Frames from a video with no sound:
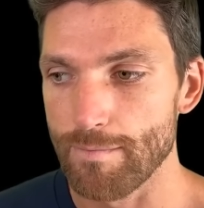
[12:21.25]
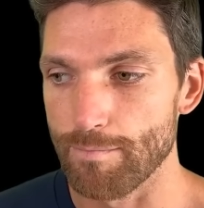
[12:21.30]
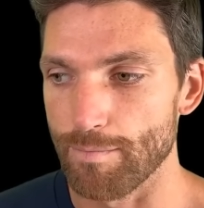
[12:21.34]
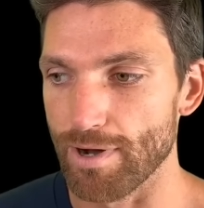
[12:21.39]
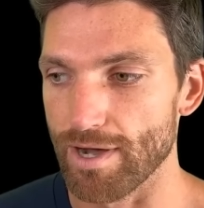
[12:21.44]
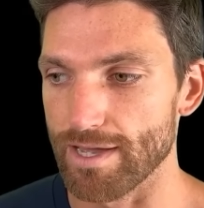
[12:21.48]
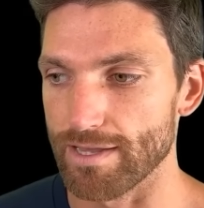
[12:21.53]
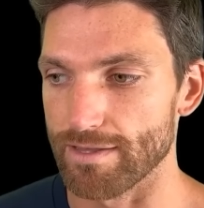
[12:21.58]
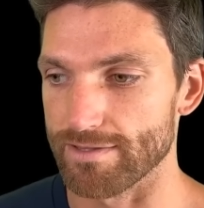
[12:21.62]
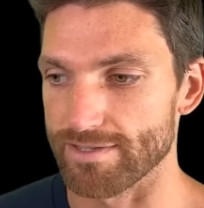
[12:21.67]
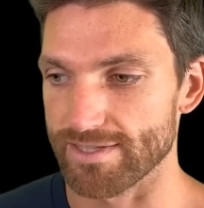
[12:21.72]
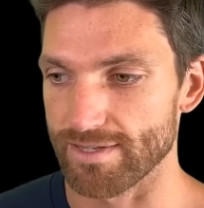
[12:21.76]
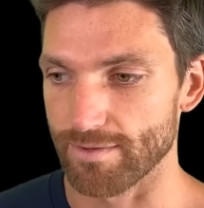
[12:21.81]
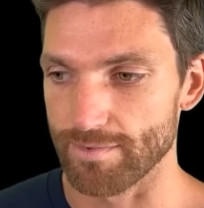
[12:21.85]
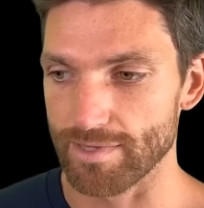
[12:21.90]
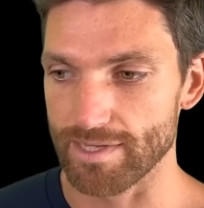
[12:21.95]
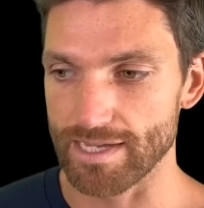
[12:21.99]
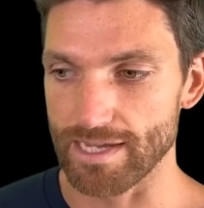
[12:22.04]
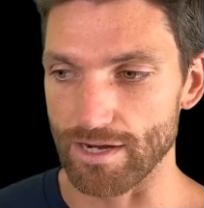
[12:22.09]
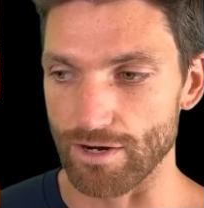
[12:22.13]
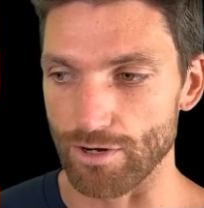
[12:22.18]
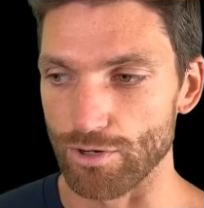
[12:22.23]
but some of
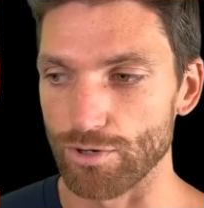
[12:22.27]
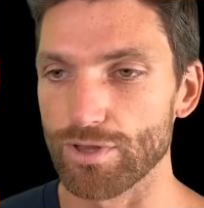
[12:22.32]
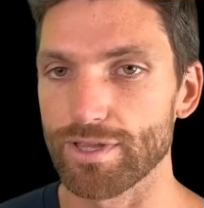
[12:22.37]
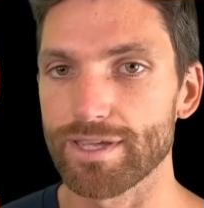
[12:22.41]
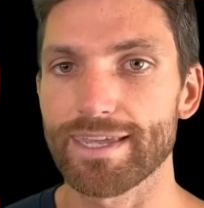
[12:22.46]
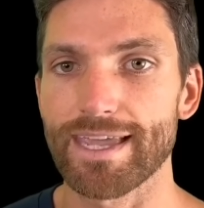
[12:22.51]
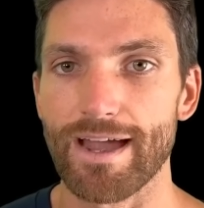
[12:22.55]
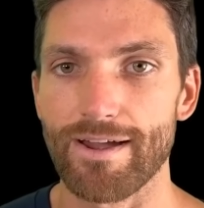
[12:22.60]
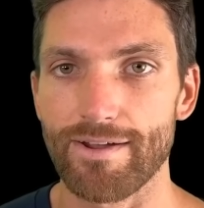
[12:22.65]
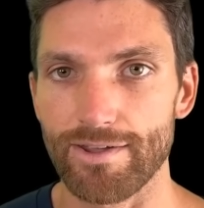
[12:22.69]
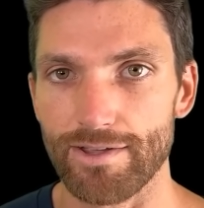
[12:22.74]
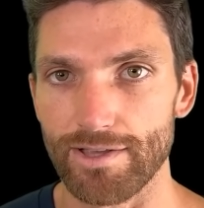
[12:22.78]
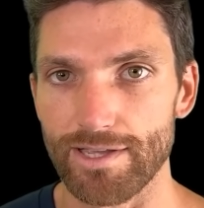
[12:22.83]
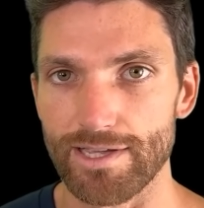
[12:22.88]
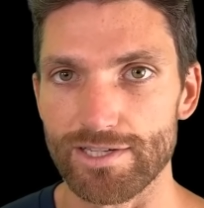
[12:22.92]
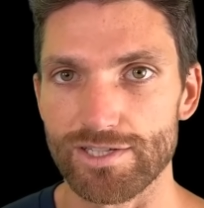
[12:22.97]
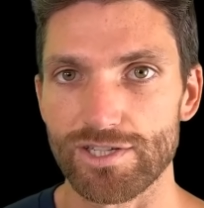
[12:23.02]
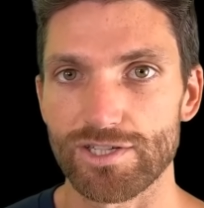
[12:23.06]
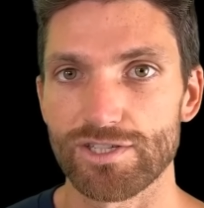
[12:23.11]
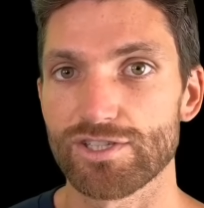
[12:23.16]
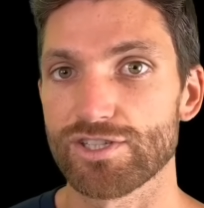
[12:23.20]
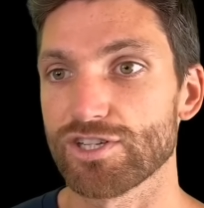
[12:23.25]
the early
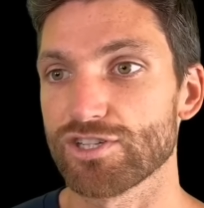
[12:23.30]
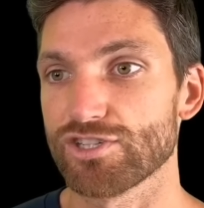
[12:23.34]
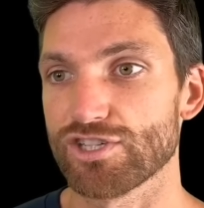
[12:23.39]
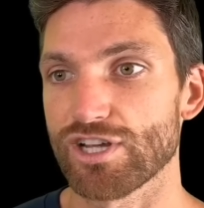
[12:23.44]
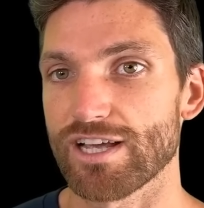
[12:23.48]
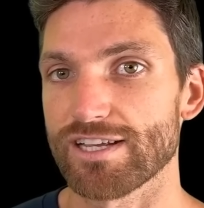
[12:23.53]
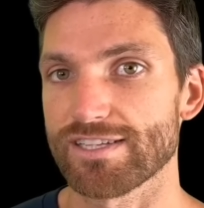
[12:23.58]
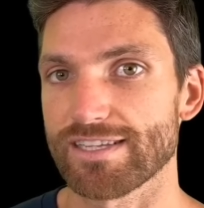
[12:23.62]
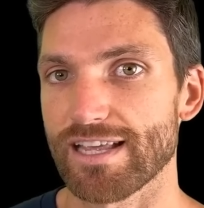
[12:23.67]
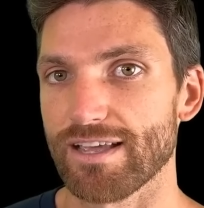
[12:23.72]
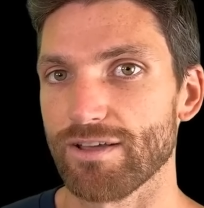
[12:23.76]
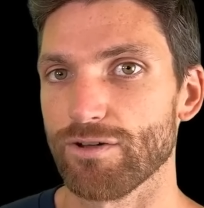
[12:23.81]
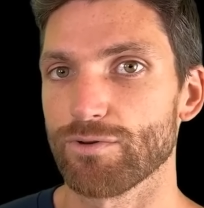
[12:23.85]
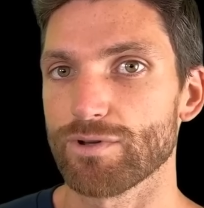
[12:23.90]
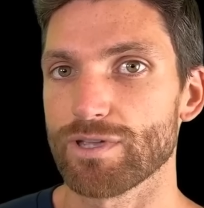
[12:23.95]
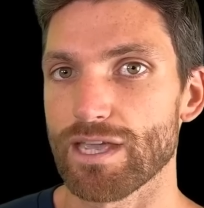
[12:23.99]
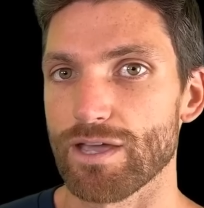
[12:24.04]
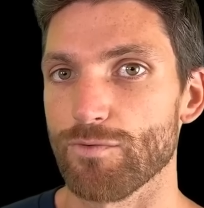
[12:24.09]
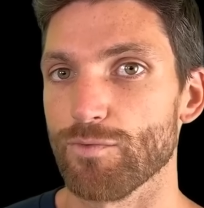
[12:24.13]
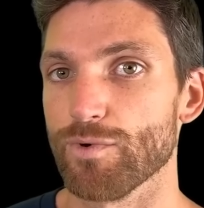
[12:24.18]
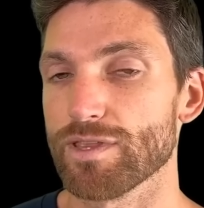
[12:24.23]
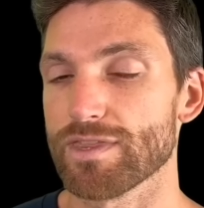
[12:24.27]
calculations suggest that it'll
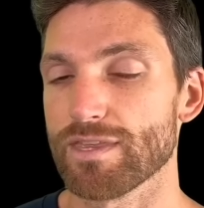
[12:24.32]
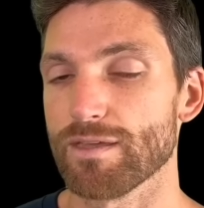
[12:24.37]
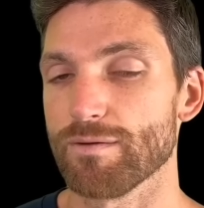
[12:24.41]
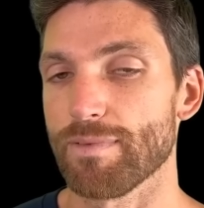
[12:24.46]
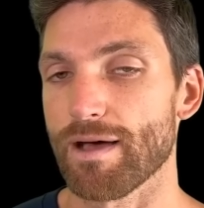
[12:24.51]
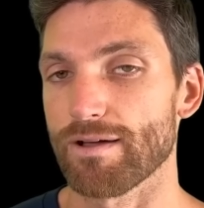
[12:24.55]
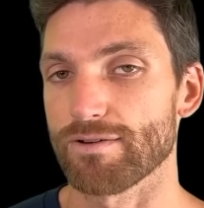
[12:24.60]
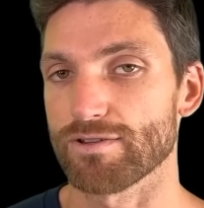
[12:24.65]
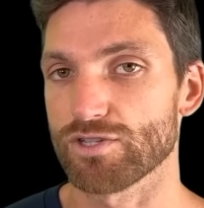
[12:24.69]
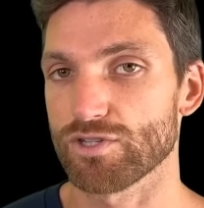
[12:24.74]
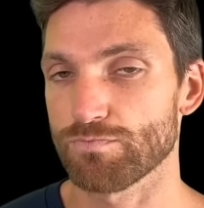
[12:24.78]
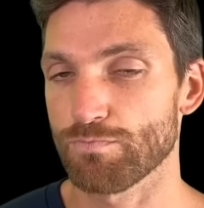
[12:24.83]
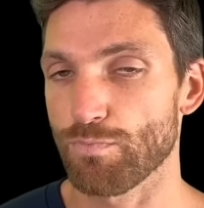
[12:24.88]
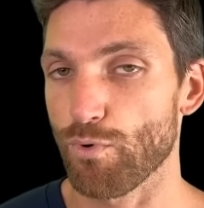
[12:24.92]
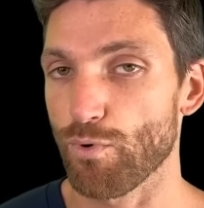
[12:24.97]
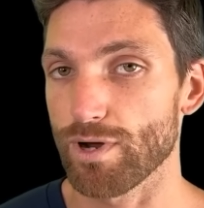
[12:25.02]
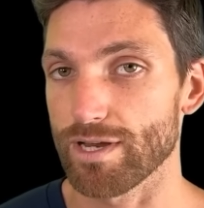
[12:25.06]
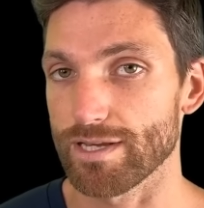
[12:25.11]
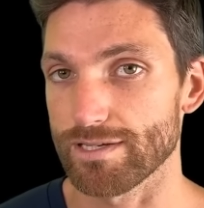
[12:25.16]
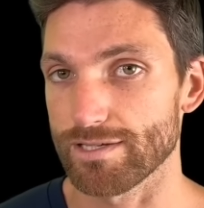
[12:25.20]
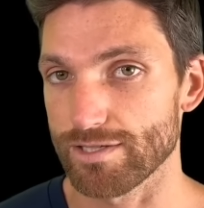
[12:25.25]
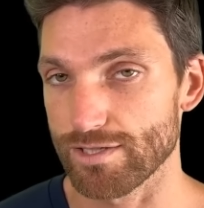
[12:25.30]
get within about
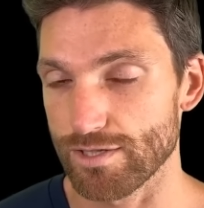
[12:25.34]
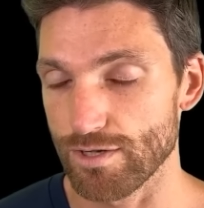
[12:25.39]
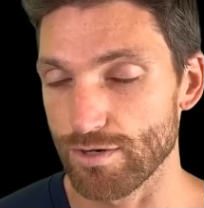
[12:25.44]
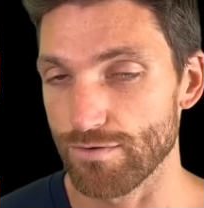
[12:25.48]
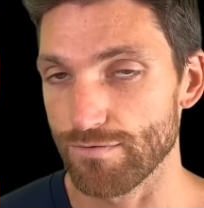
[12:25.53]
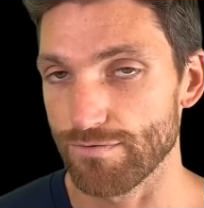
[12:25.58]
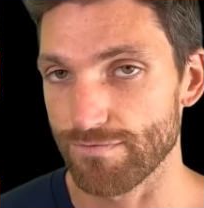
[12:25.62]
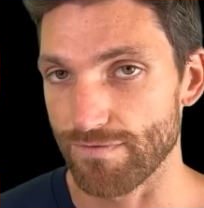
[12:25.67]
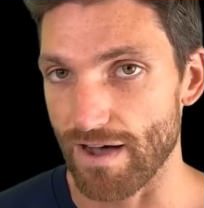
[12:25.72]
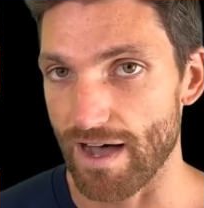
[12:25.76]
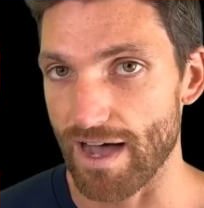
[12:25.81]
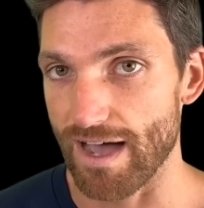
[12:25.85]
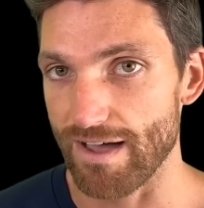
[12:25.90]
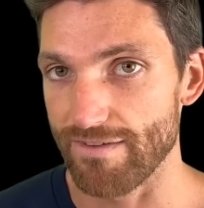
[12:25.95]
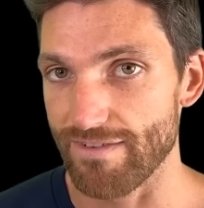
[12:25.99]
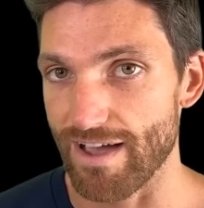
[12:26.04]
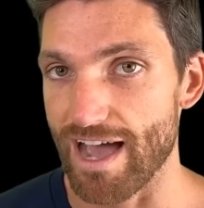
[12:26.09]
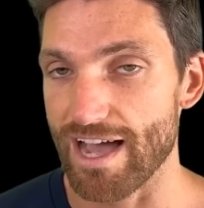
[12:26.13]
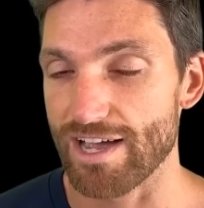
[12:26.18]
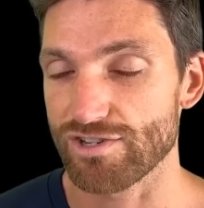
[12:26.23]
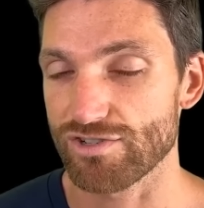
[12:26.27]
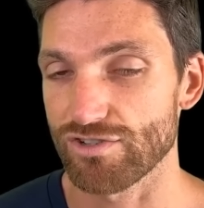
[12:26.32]
0.25
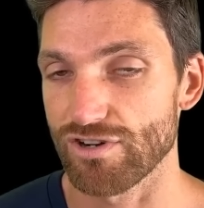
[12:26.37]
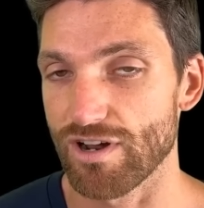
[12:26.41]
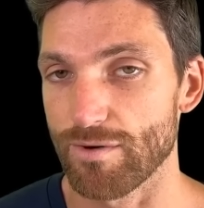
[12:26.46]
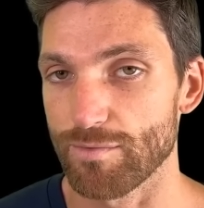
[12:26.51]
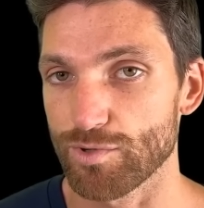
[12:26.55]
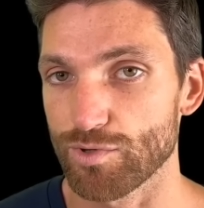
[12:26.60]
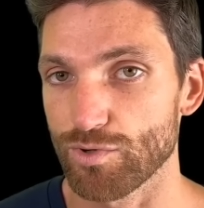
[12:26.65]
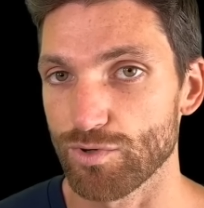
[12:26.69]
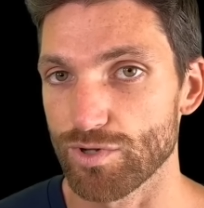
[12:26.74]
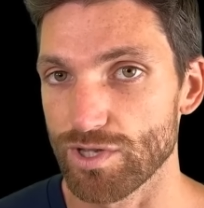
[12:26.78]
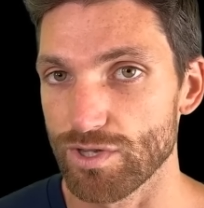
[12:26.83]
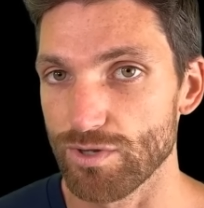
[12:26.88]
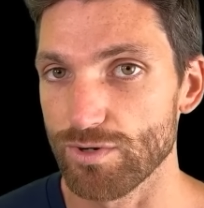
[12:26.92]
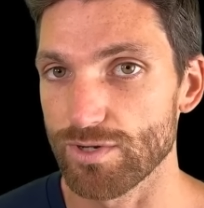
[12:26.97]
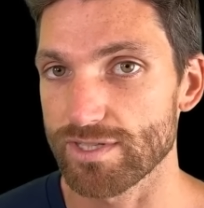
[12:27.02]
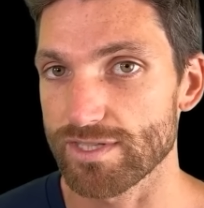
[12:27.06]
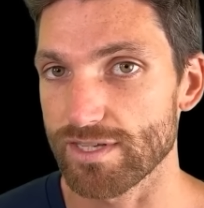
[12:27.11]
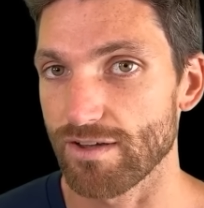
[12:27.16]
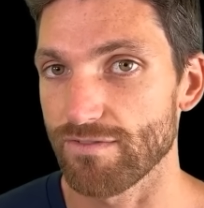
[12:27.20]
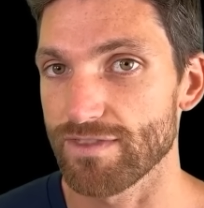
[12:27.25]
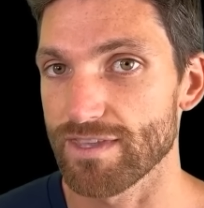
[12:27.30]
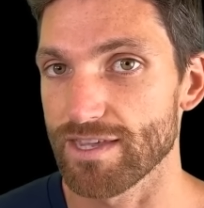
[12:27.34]
astronomical
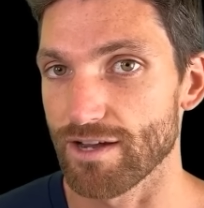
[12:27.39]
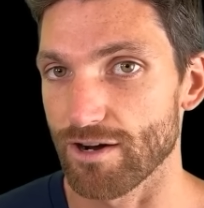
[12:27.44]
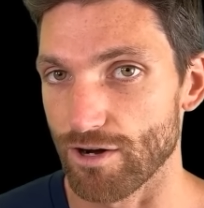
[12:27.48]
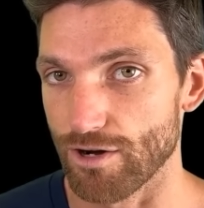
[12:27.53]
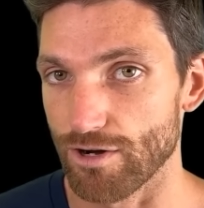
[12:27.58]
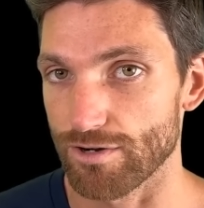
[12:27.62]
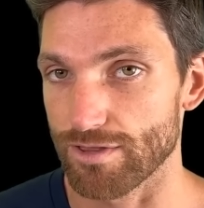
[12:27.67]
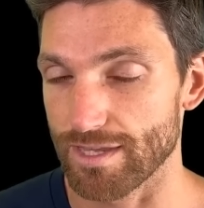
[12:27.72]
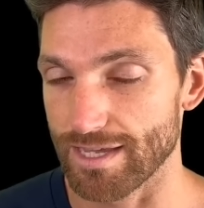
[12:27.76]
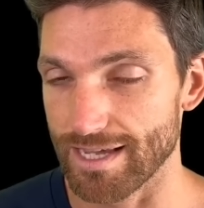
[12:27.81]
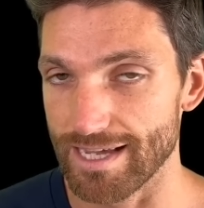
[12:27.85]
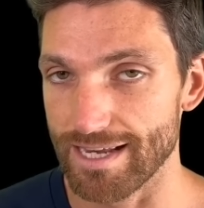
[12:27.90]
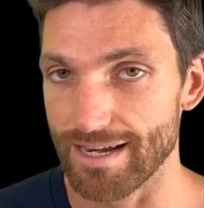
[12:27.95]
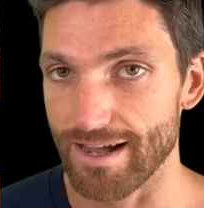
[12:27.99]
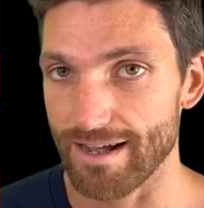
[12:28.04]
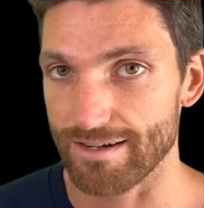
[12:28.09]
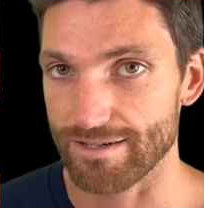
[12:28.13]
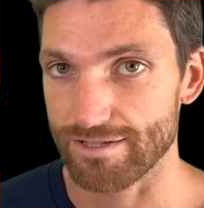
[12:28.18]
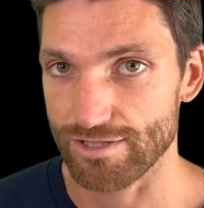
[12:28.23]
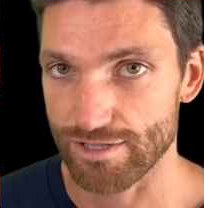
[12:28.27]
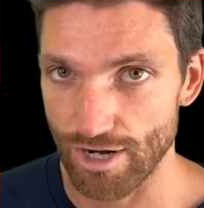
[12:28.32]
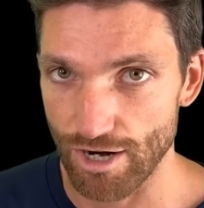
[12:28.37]
units of the Earth in
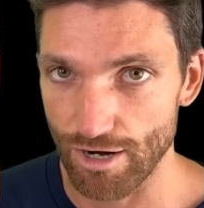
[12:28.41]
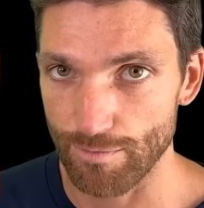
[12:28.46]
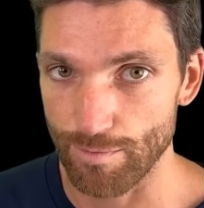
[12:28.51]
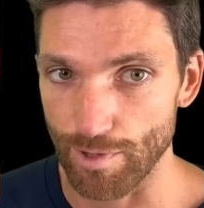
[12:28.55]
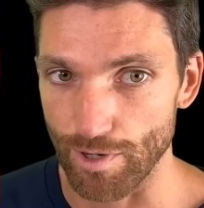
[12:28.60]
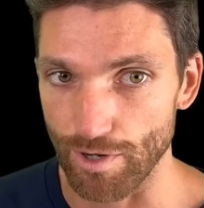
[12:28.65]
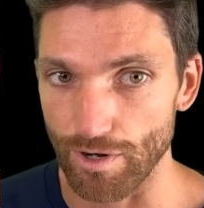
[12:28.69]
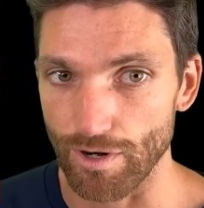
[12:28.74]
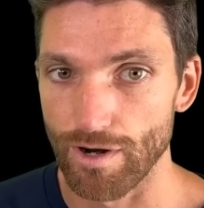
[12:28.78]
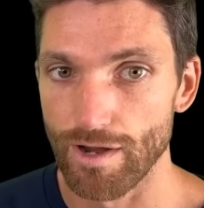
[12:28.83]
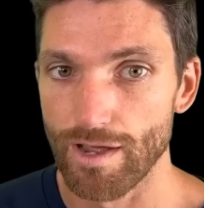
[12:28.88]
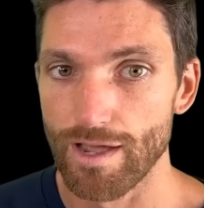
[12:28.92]
October.